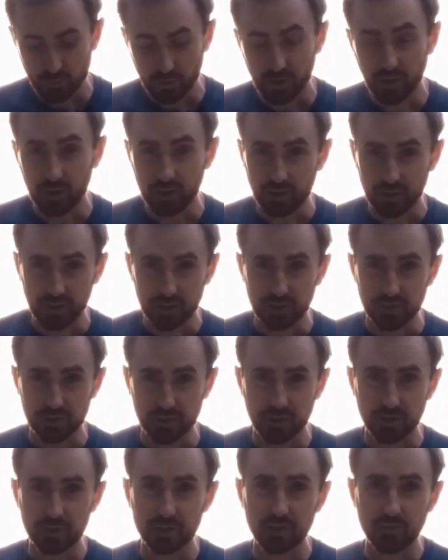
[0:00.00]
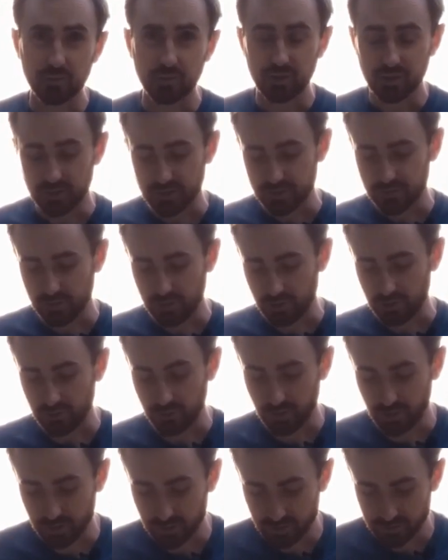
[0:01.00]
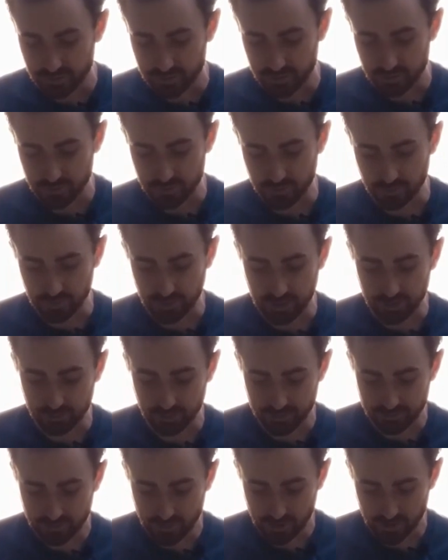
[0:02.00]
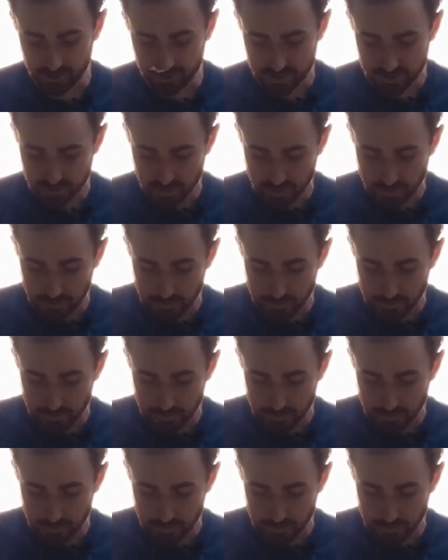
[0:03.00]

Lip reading: in conjunction with this ferro rod to light my fires.